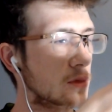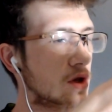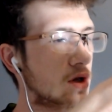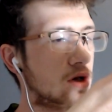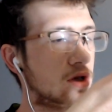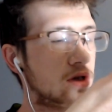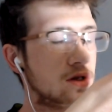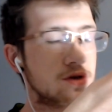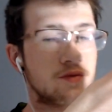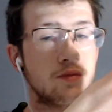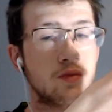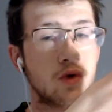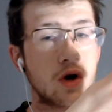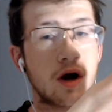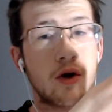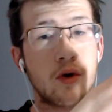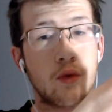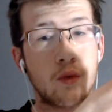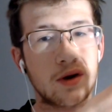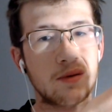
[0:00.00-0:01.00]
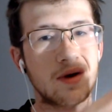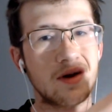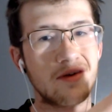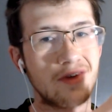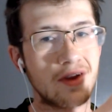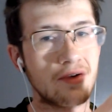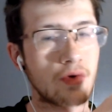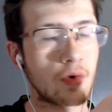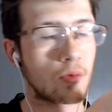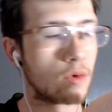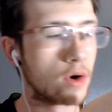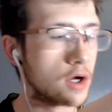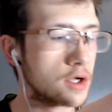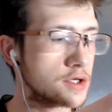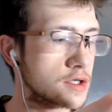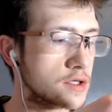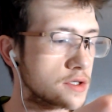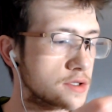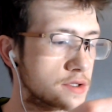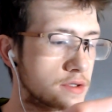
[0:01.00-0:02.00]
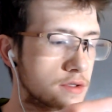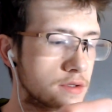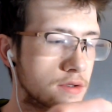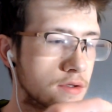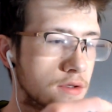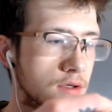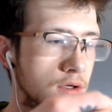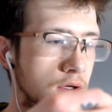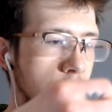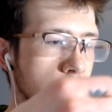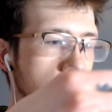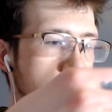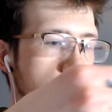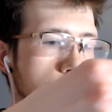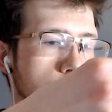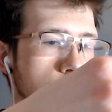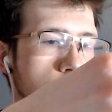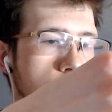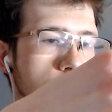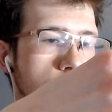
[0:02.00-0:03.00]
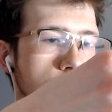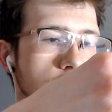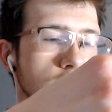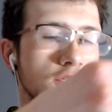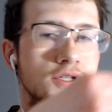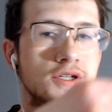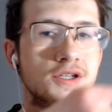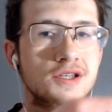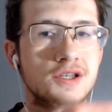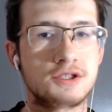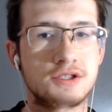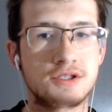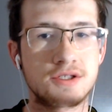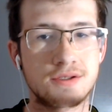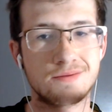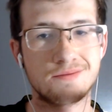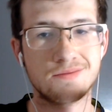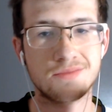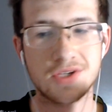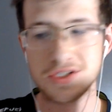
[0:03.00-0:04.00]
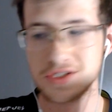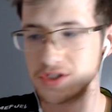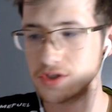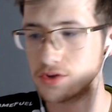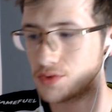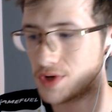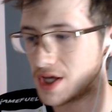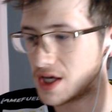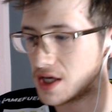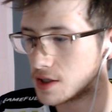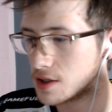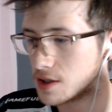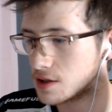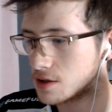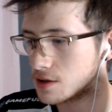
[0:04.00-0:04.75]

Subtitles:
This is probably one of my favorite watches, just because it's unique.